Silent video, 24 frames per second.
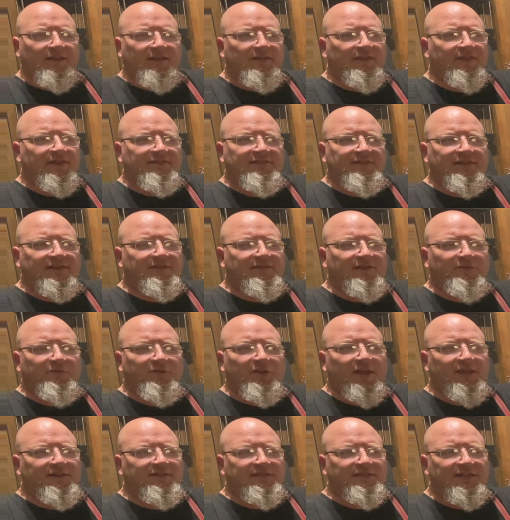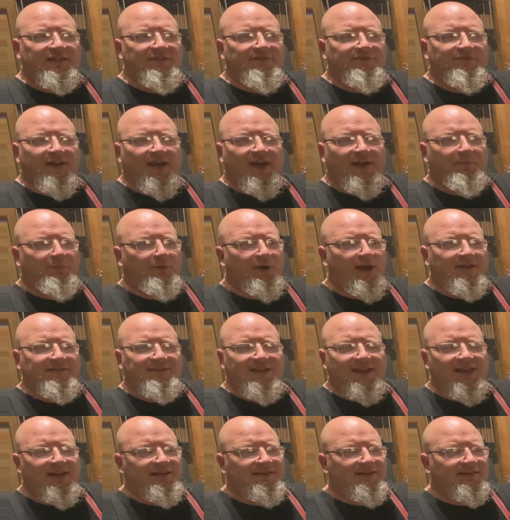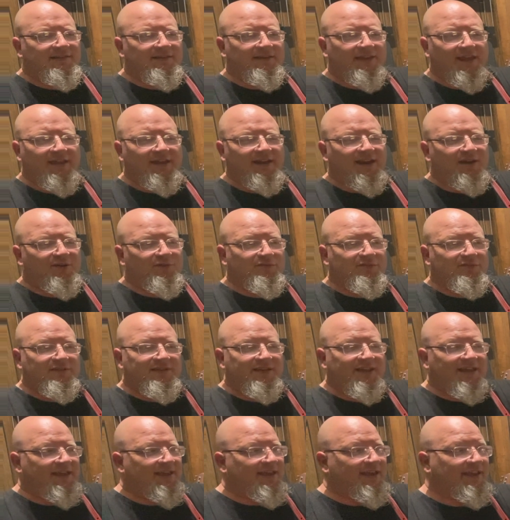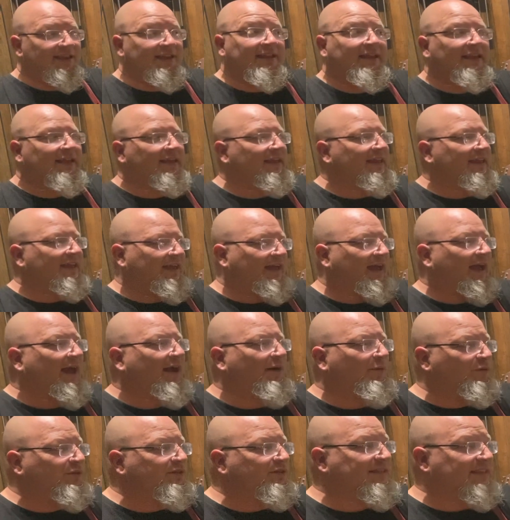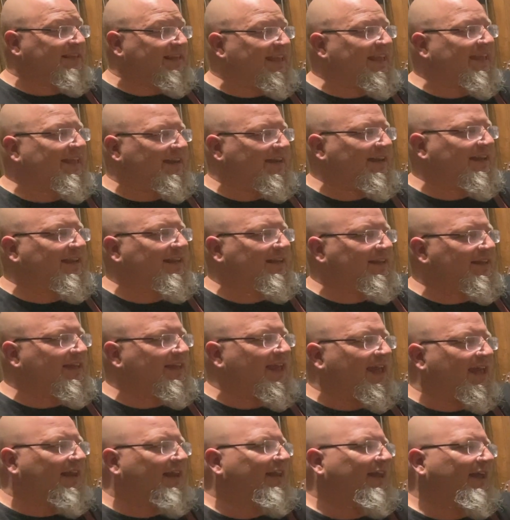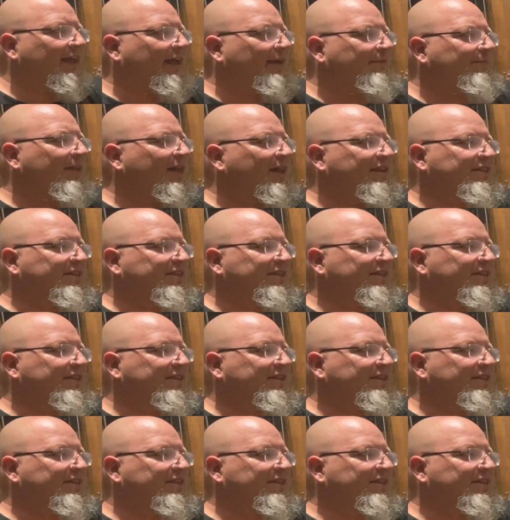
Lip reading: they say something like Steve Vai practiced 8 hours a day. I was getting in that. I'm